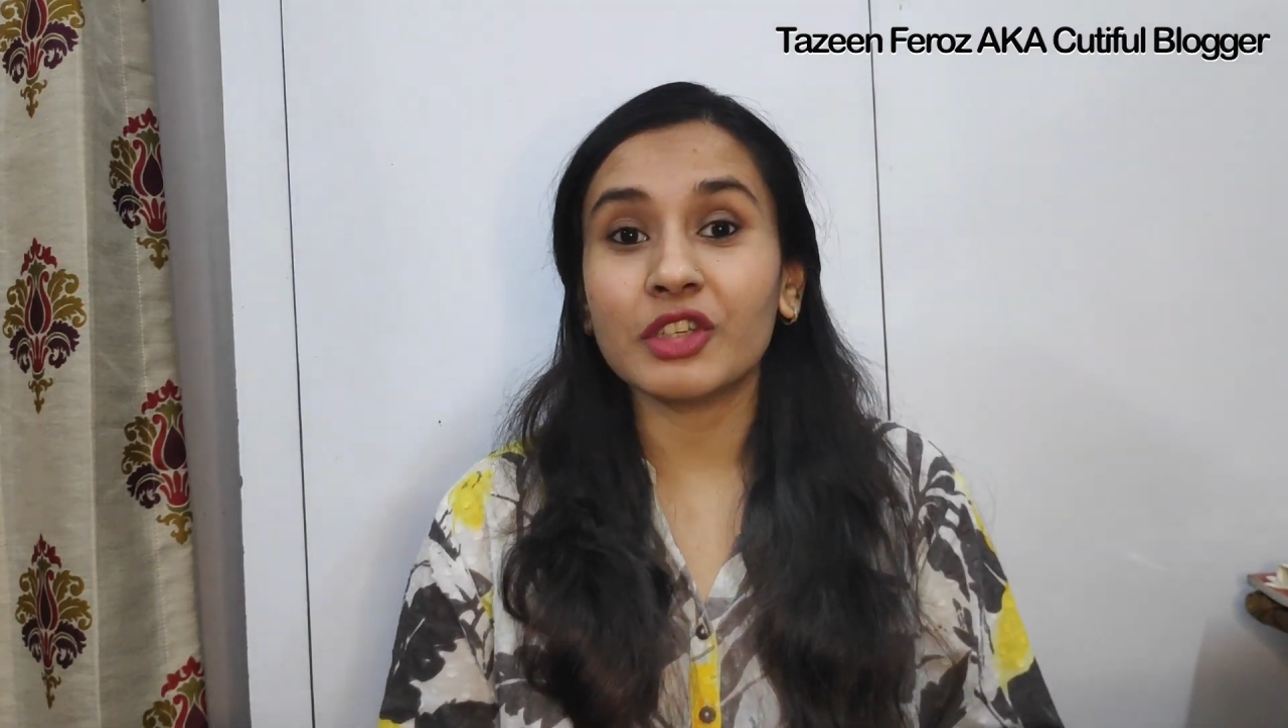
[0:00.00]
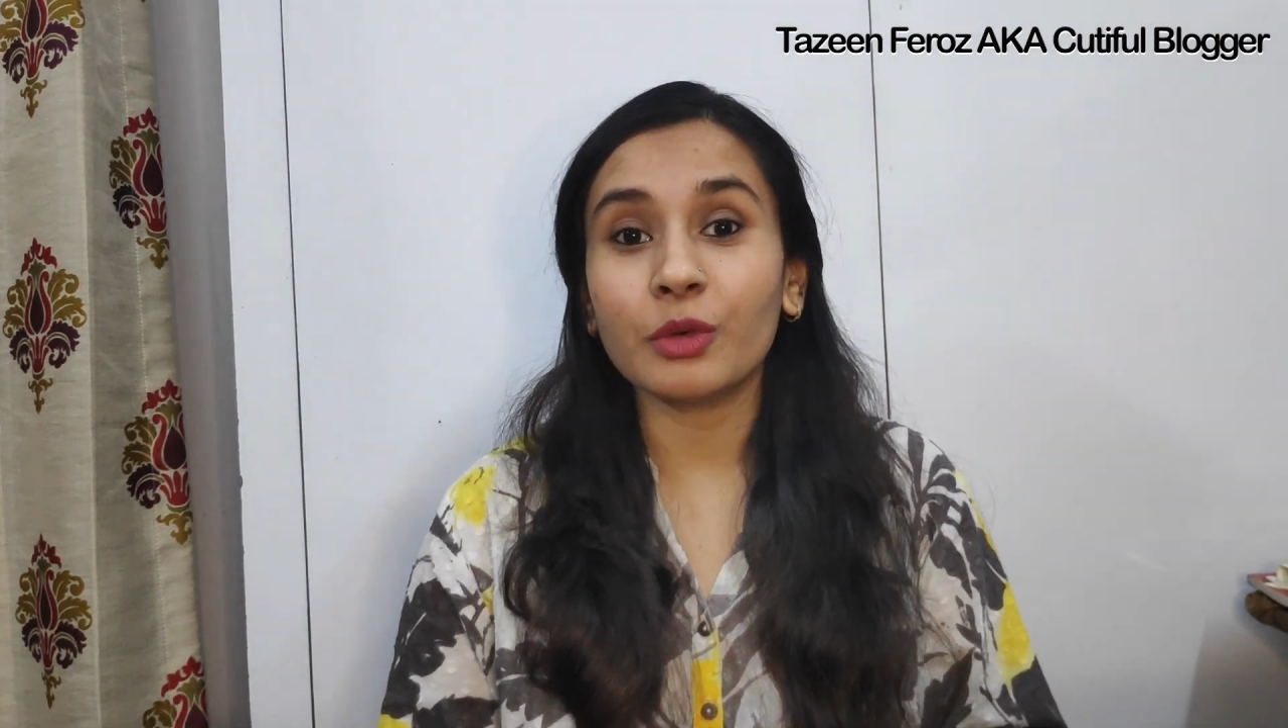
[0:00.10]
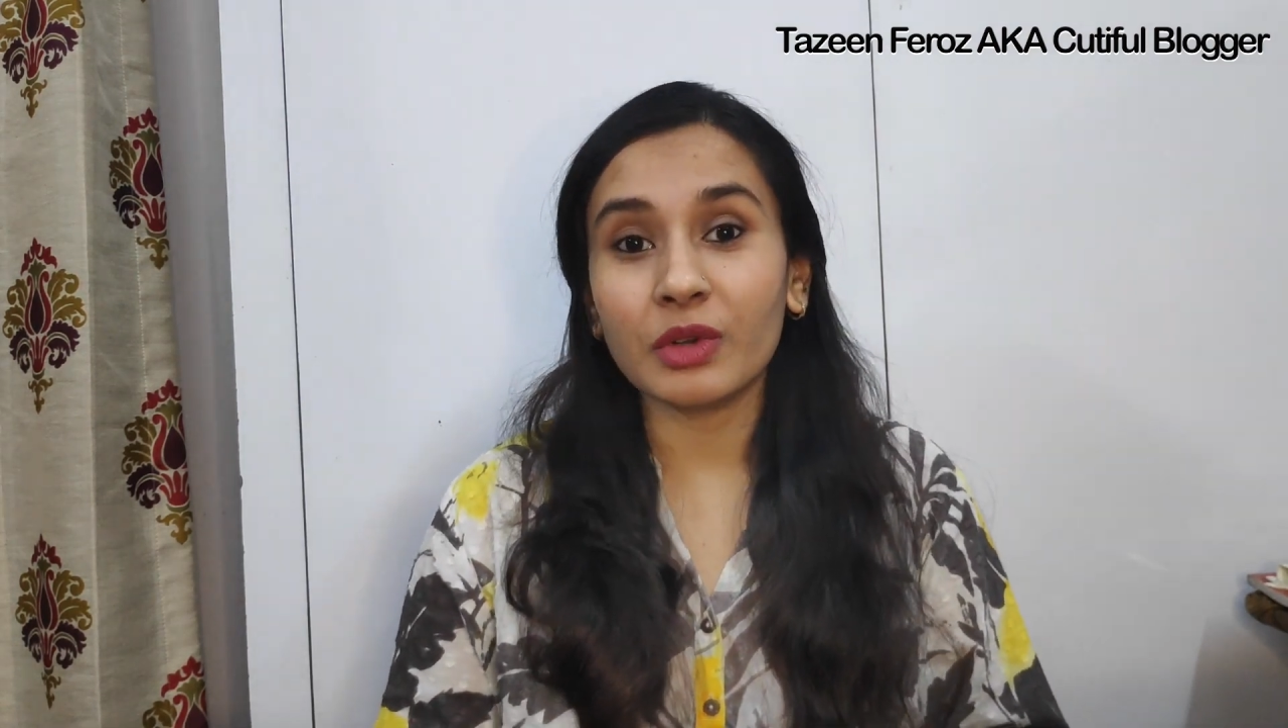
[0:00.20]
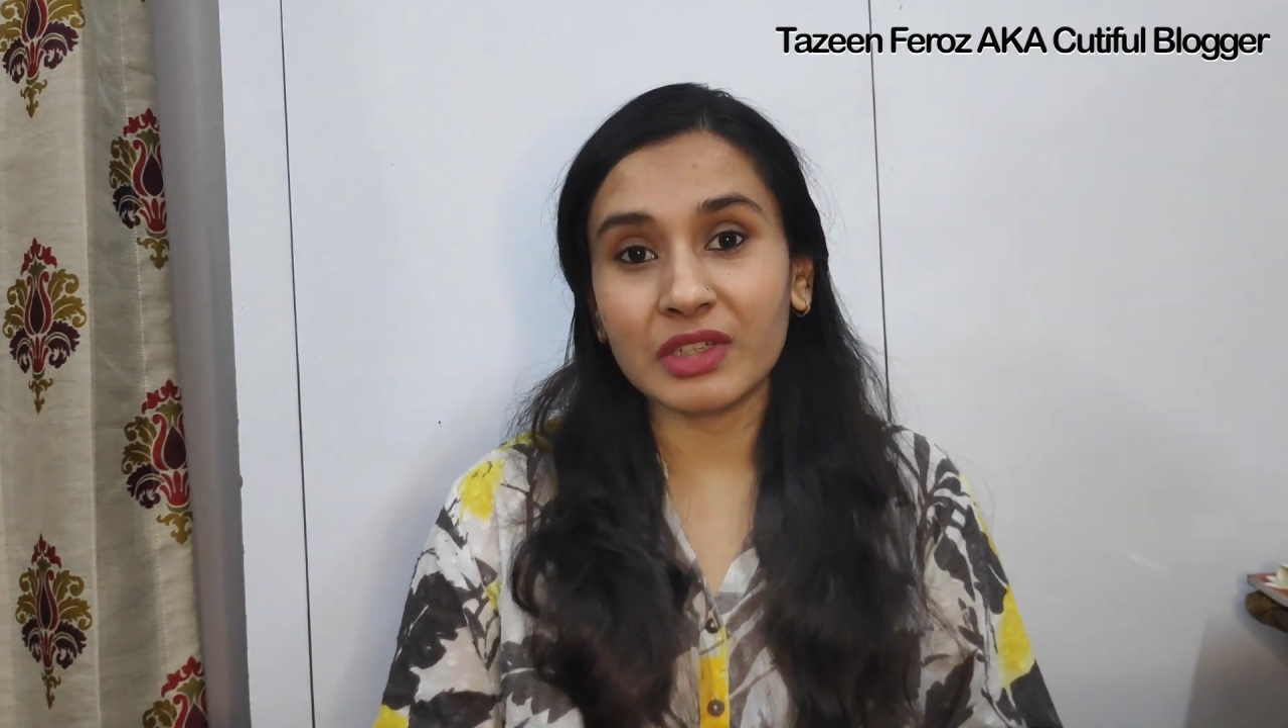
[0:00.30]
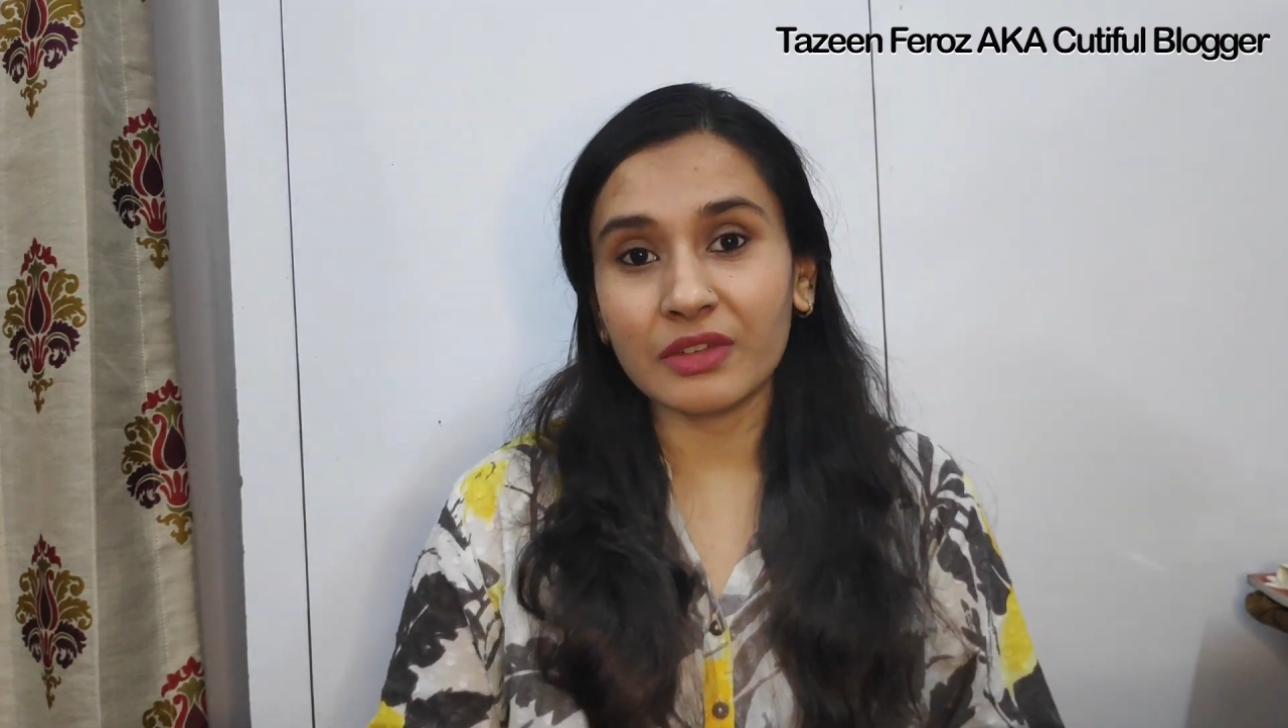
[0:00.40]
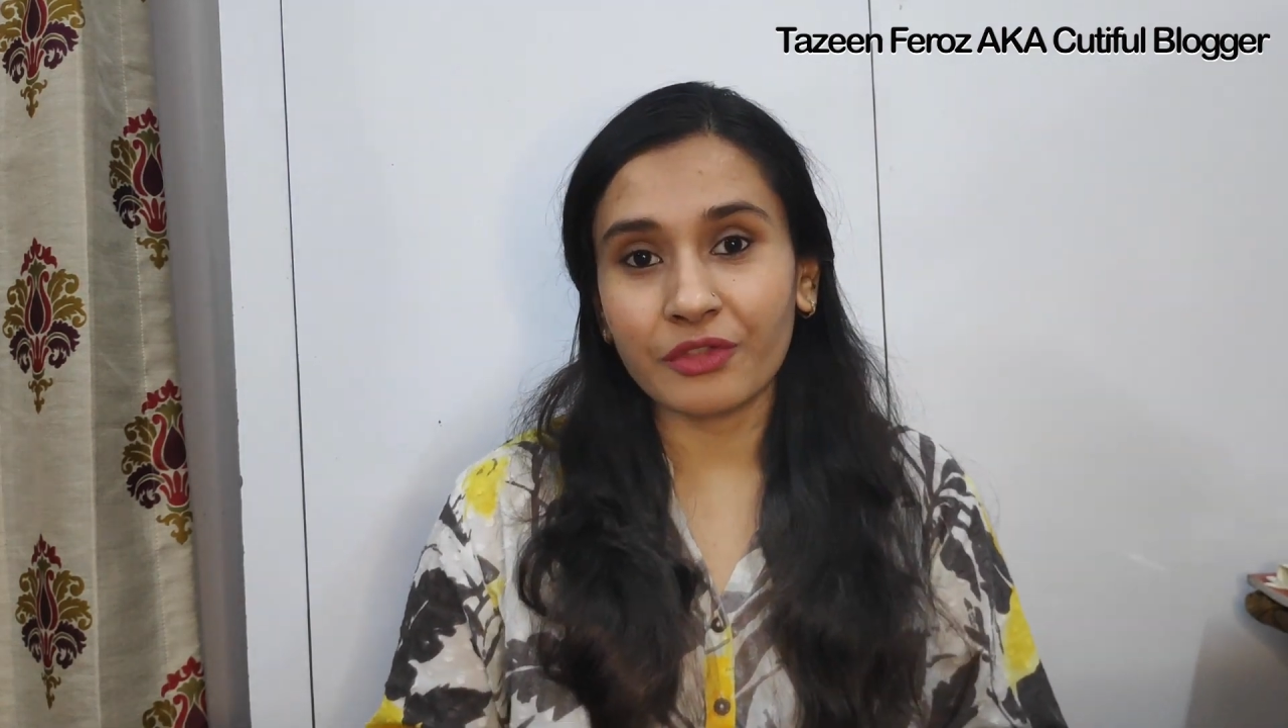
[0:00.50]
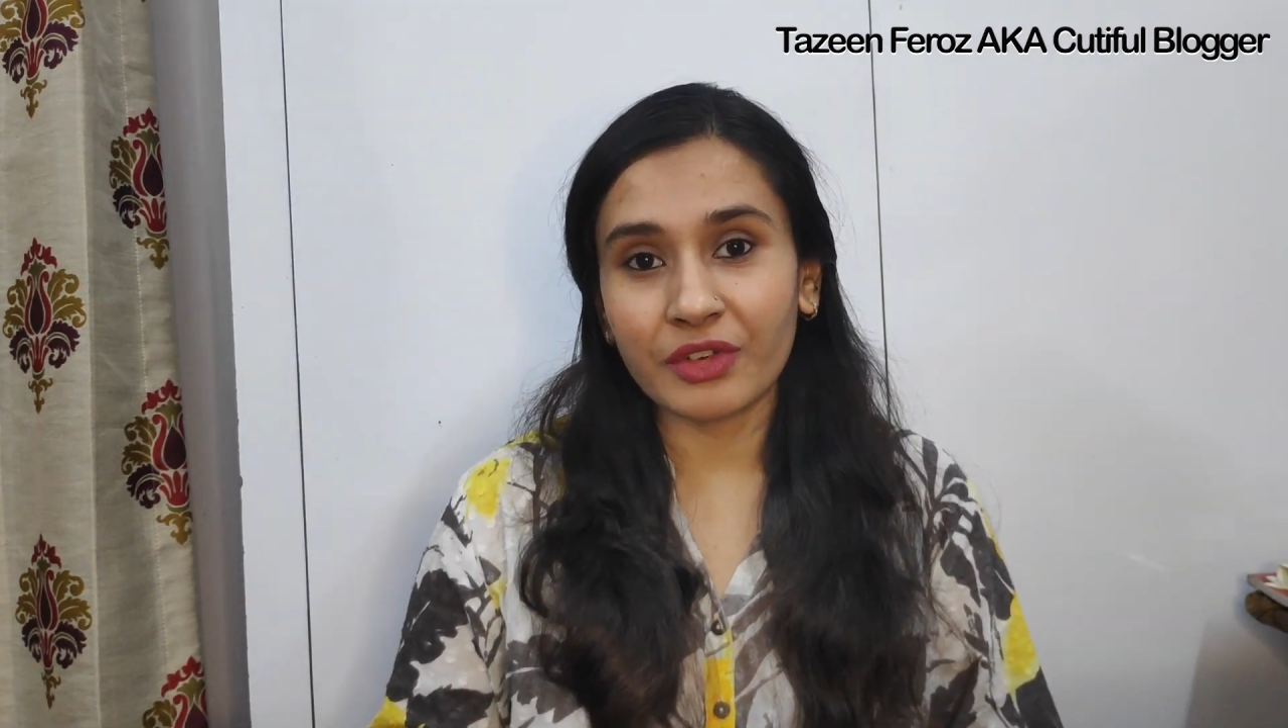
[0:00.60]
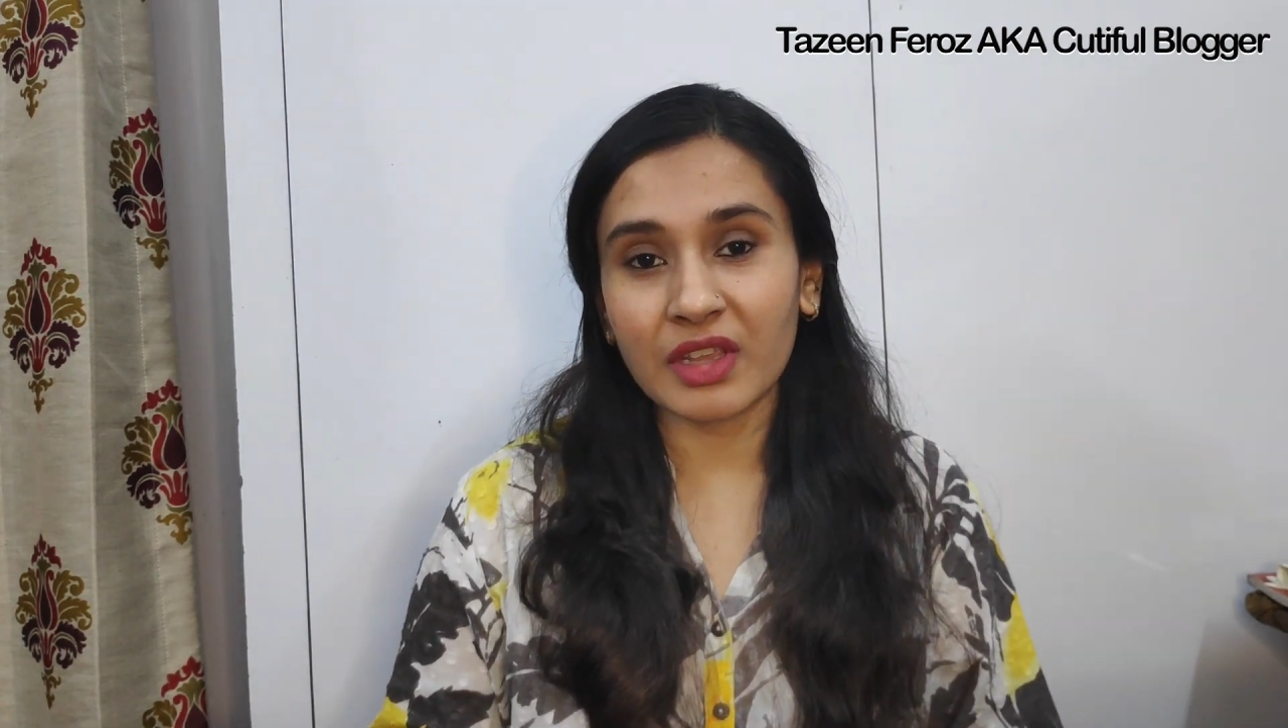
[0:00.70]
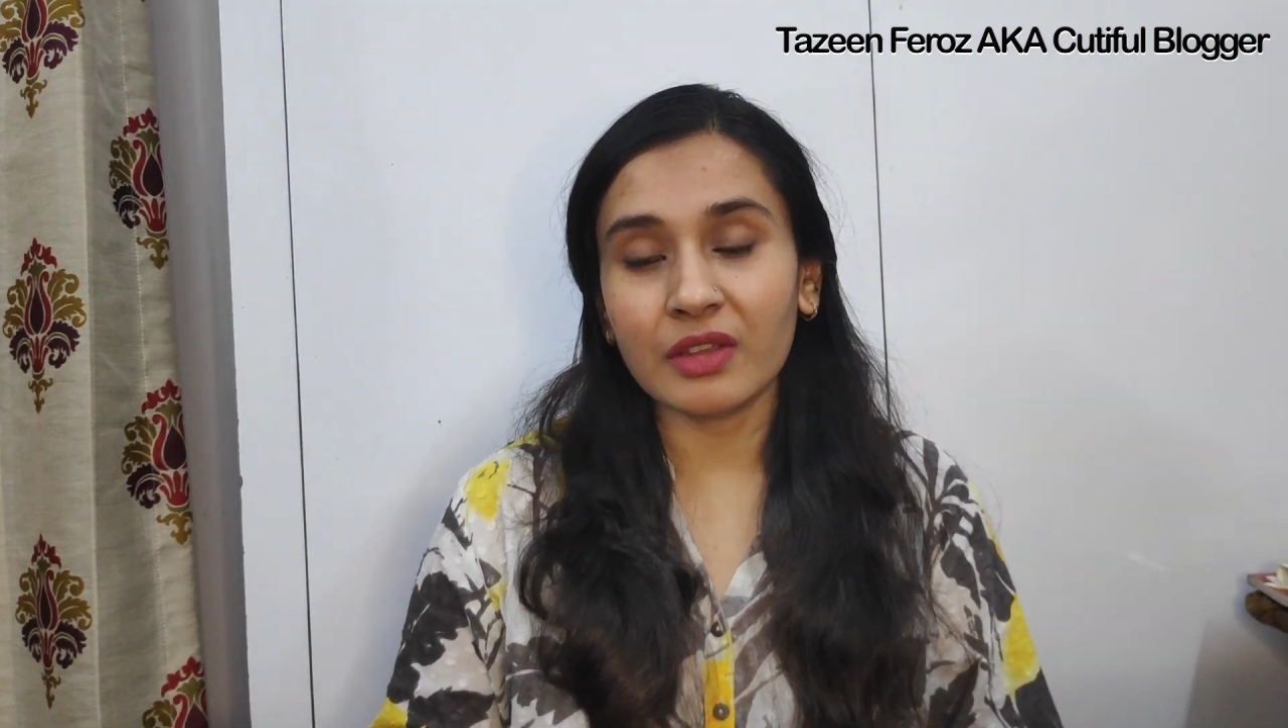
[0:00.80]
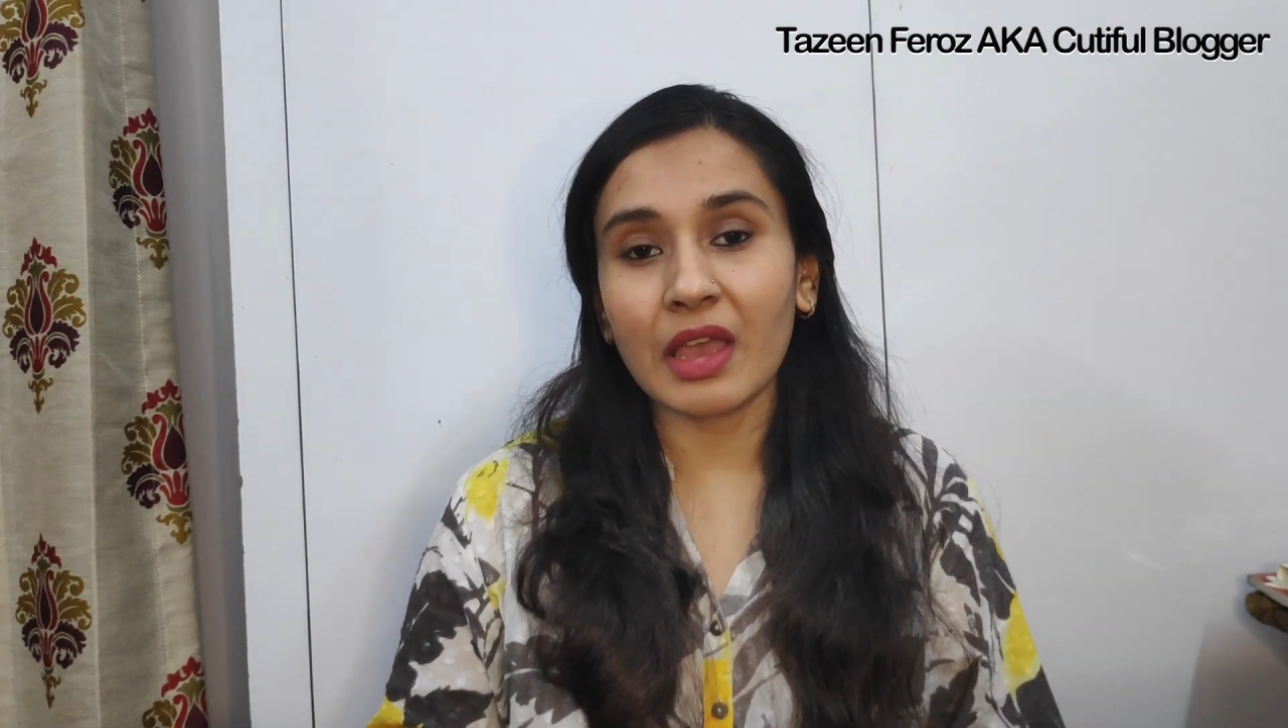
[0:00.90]

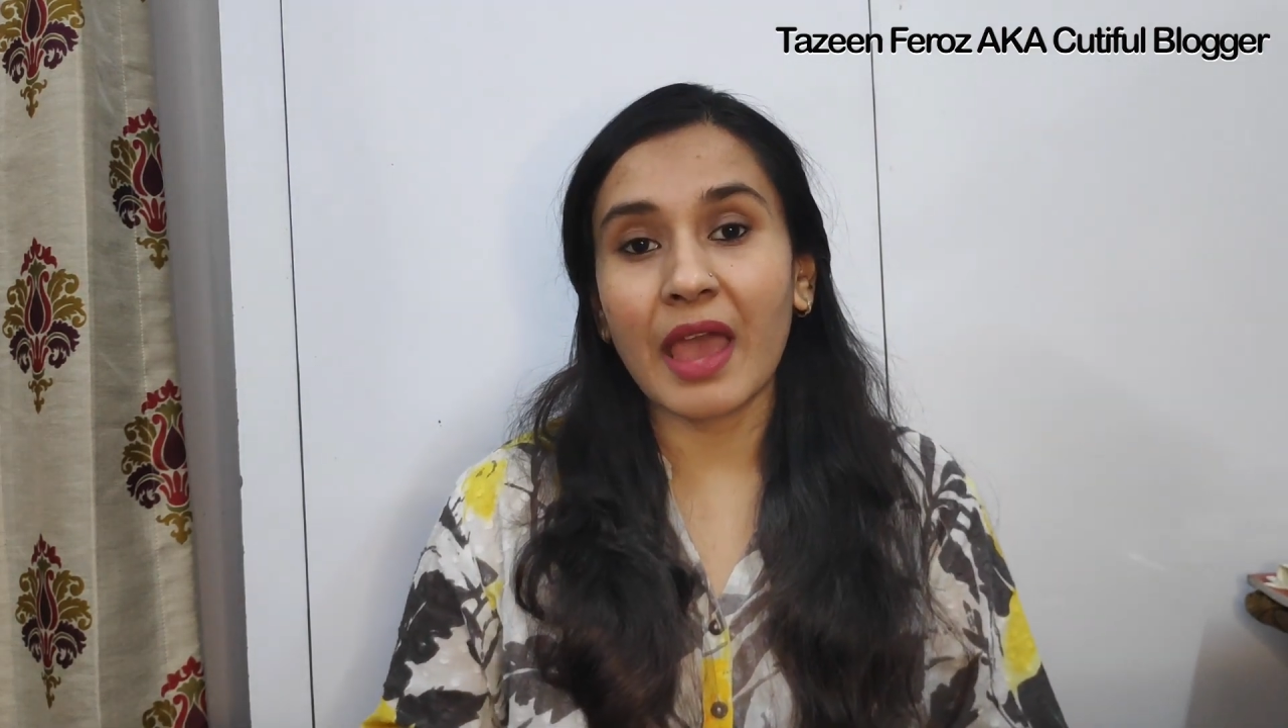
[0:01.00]
cruelty-free